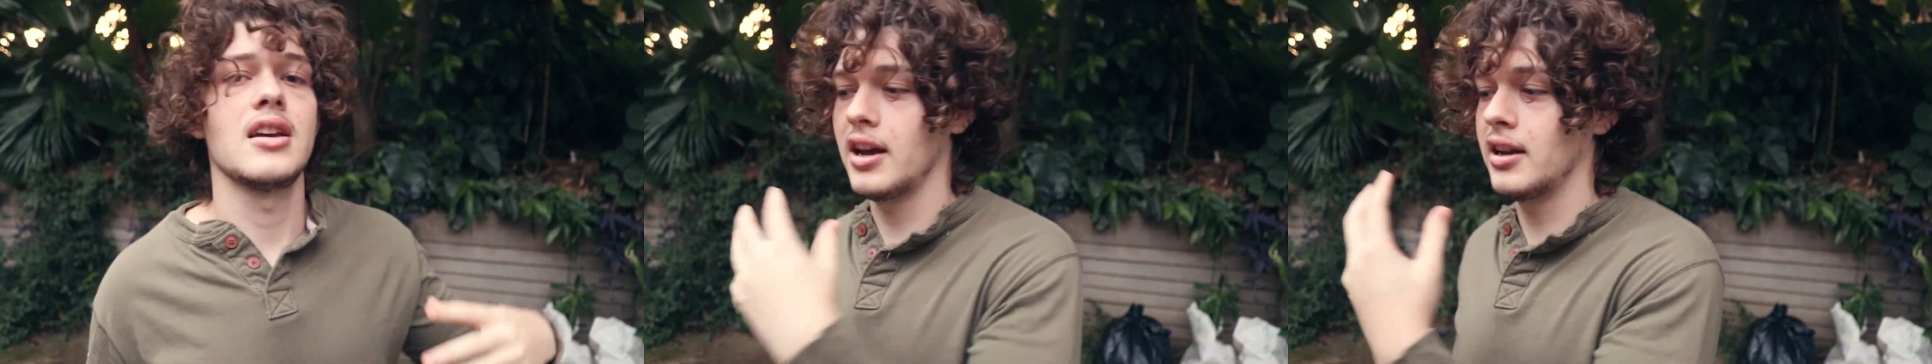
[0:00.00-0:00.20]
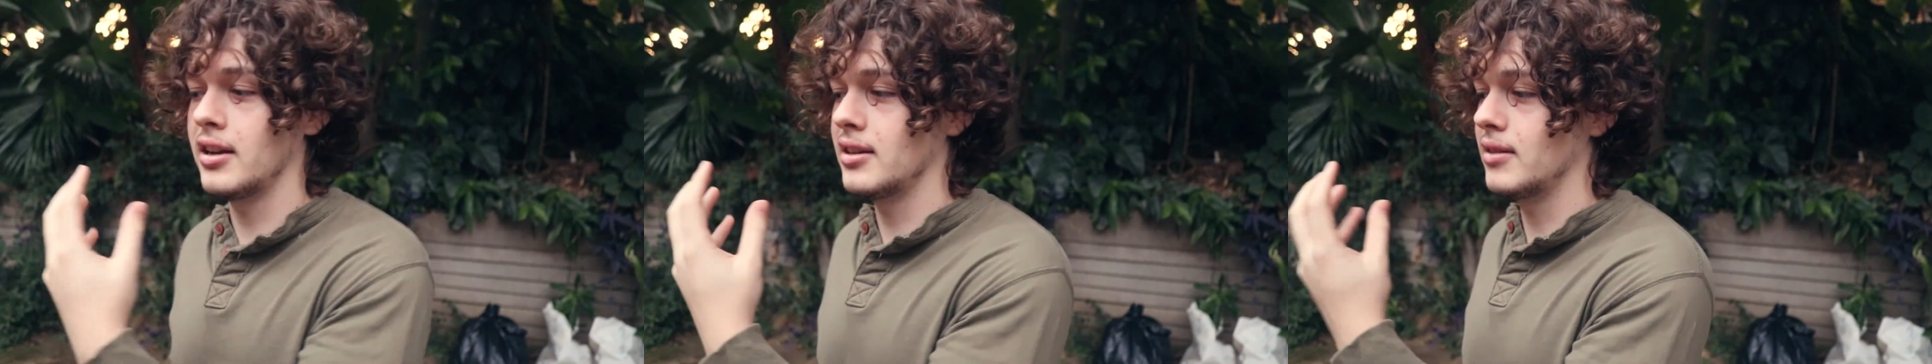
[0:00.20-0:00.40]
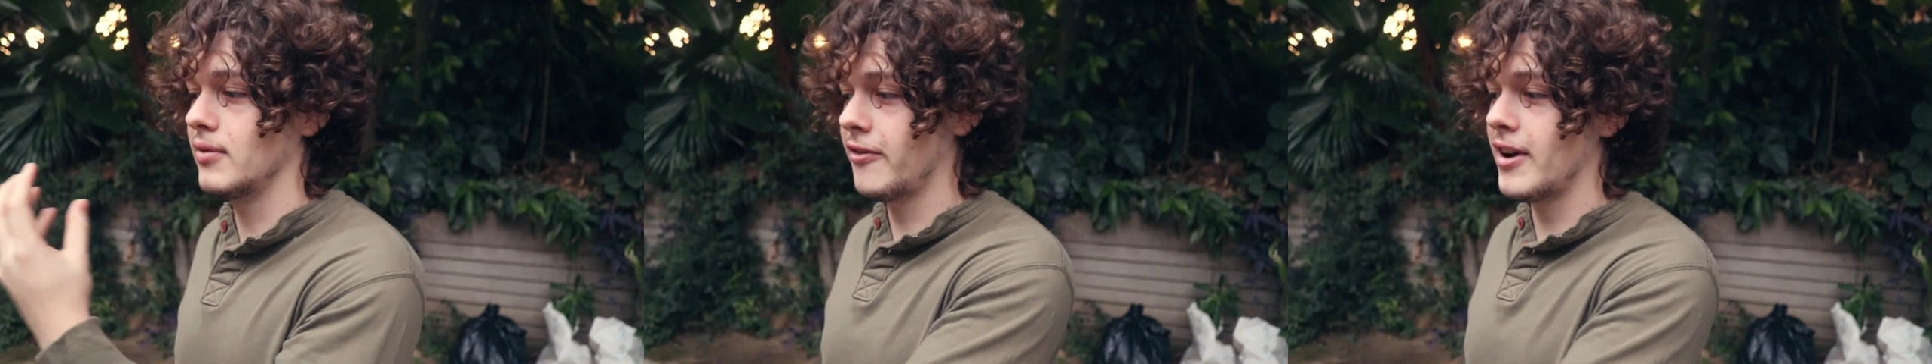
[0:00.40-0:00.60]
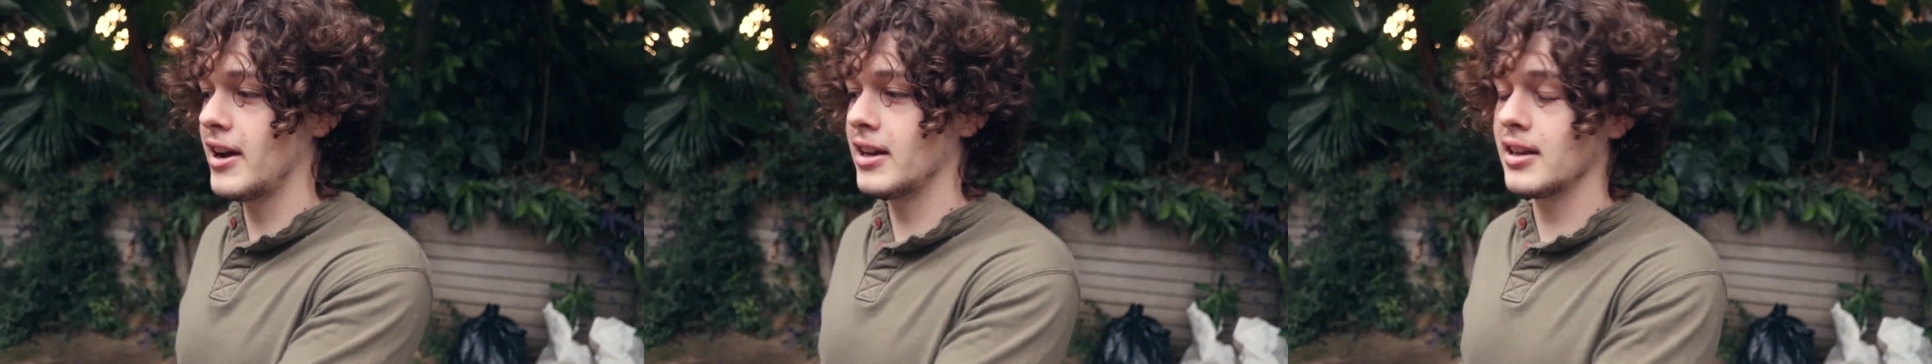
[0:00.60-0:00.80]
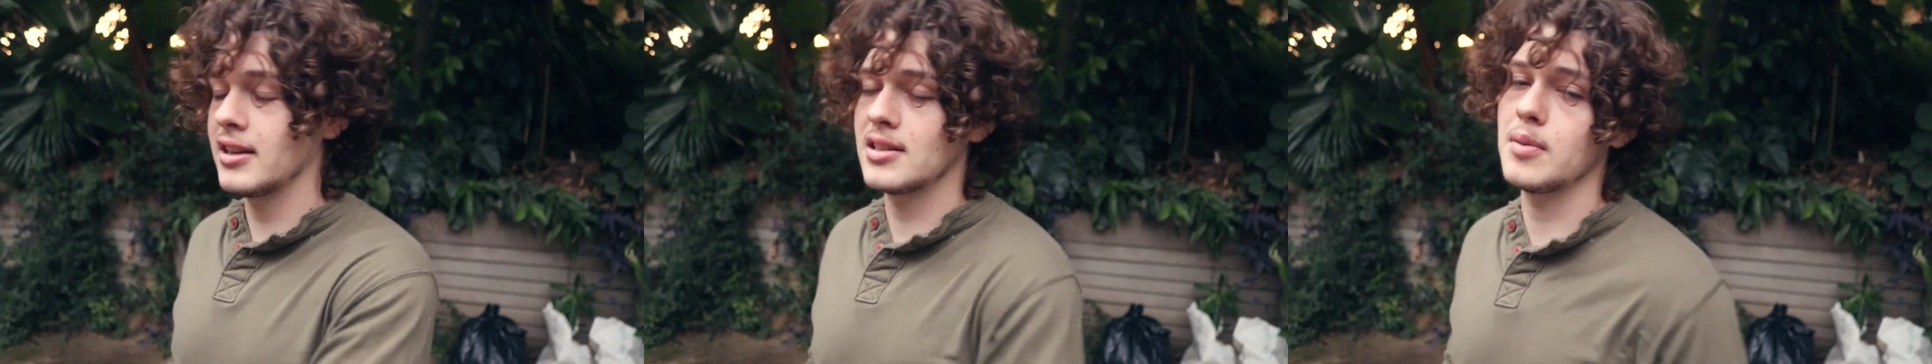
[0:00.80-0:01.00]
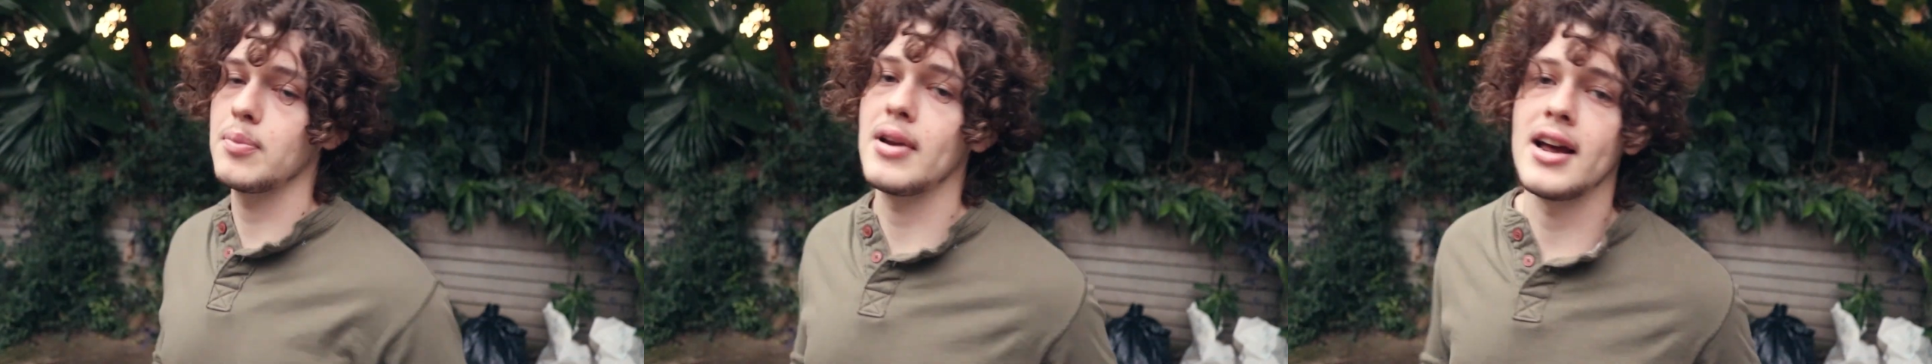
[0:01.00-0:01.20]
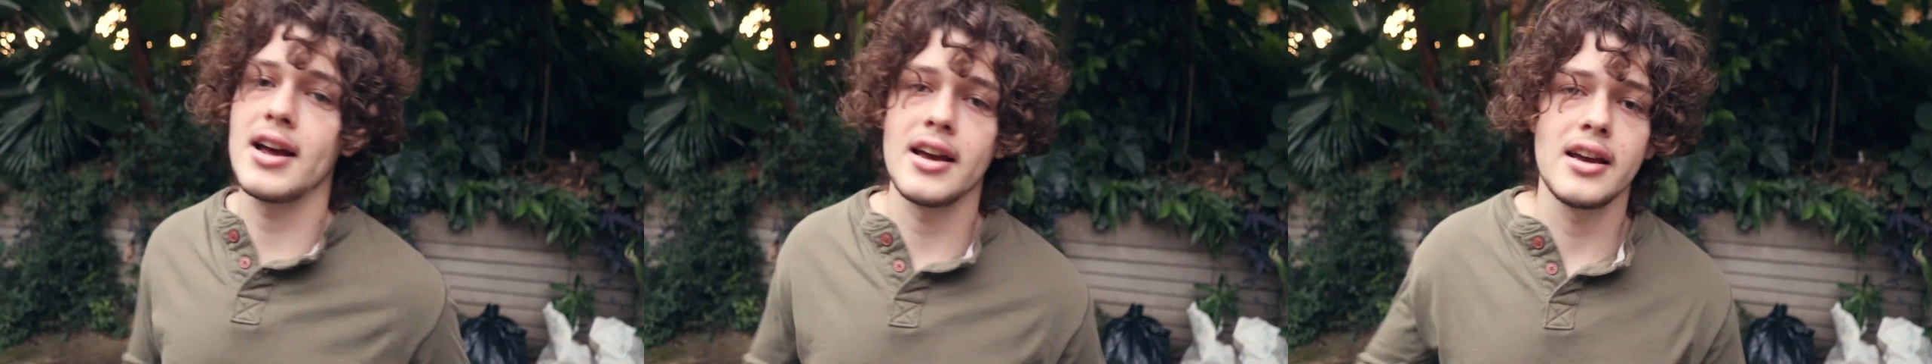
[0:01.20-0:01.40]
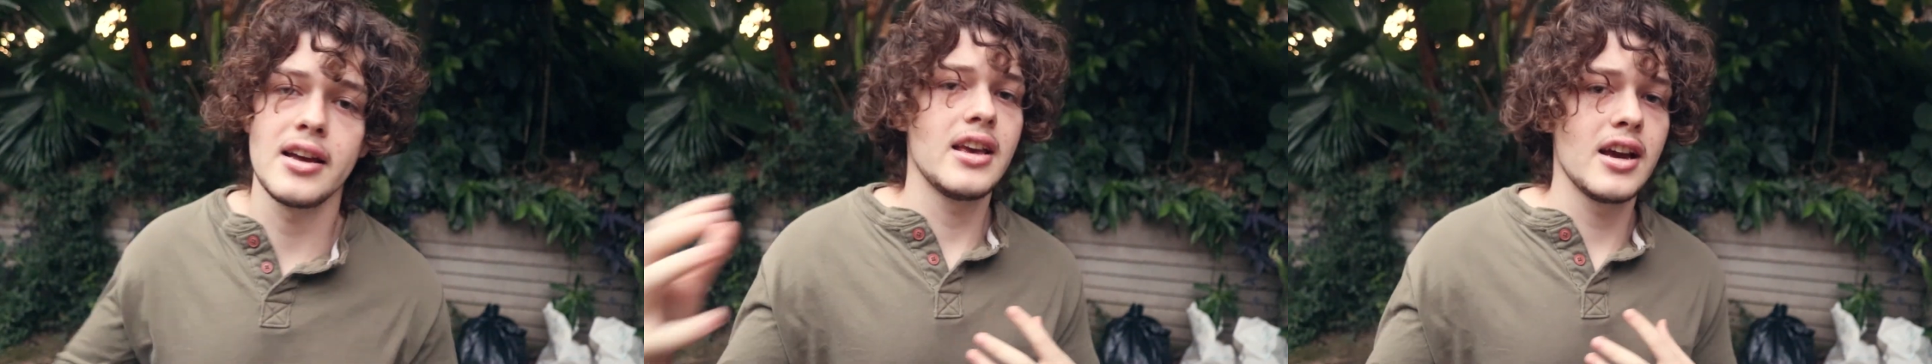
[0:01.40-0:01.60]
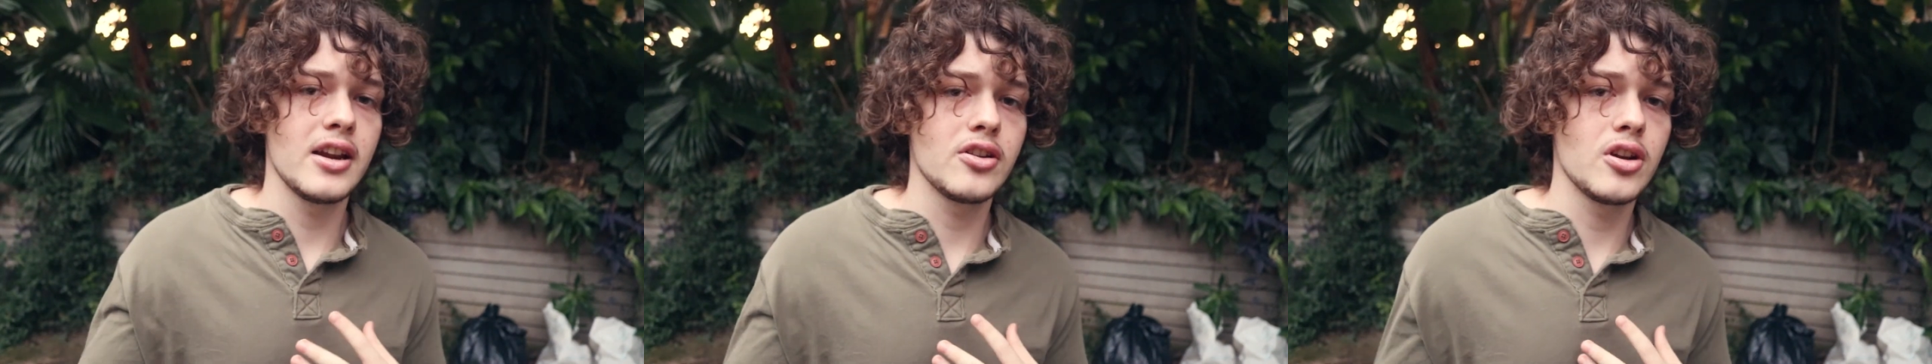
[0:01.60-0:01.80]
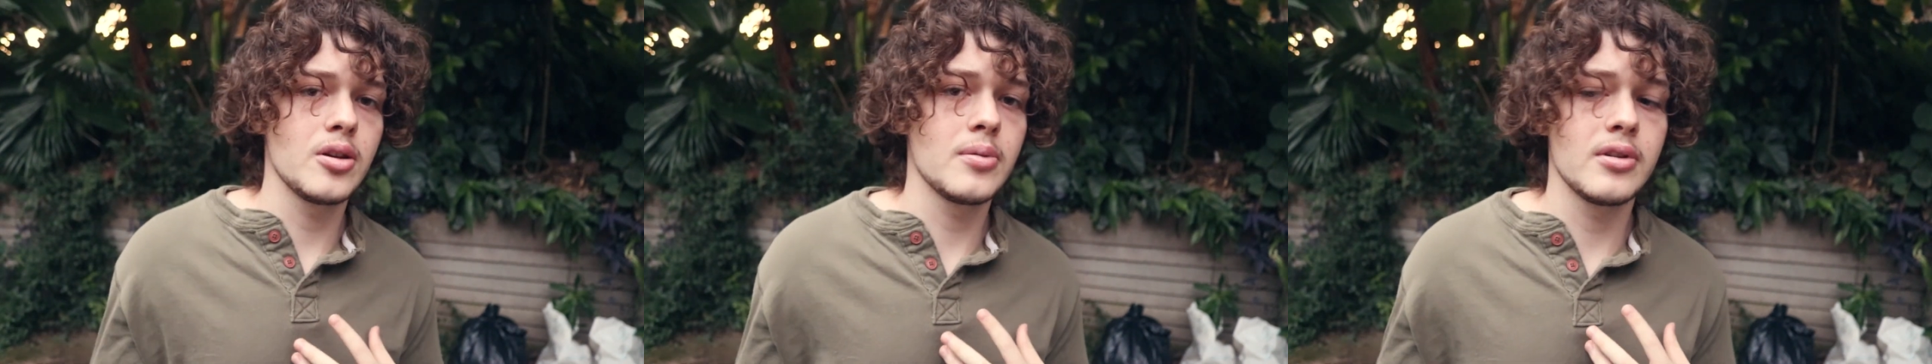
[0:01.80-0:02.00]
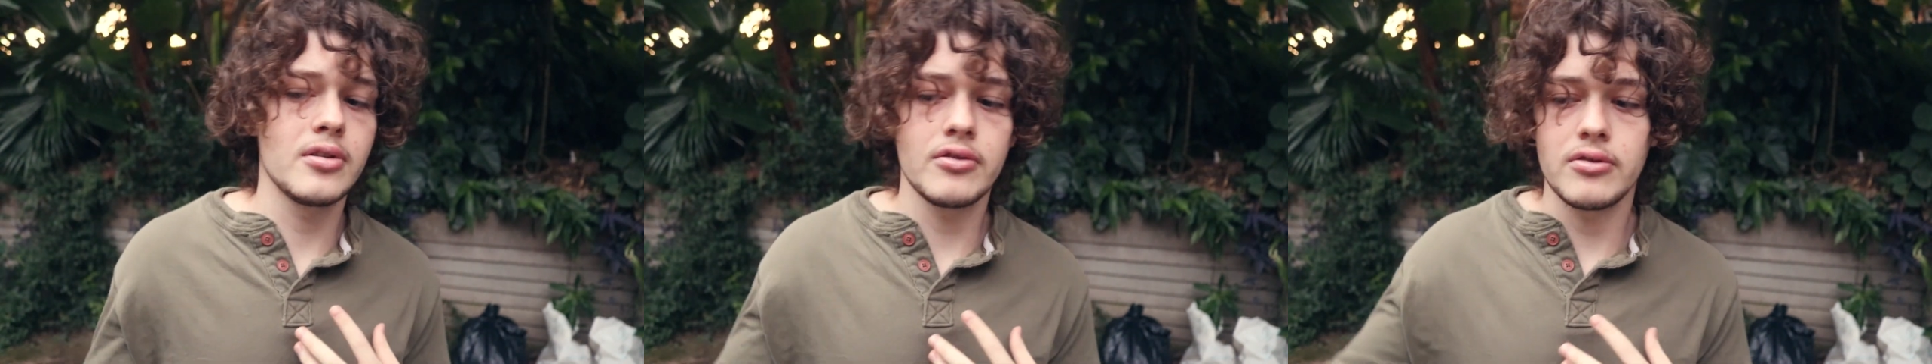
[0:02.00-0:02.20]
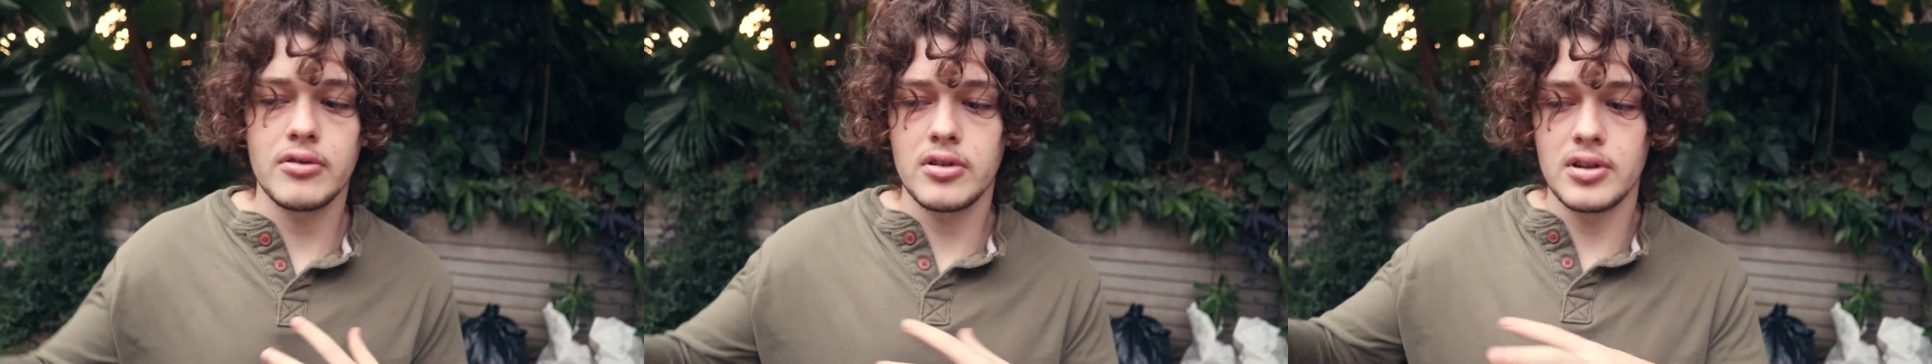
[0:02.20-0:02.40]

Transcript: and finding a supplier here in Durban?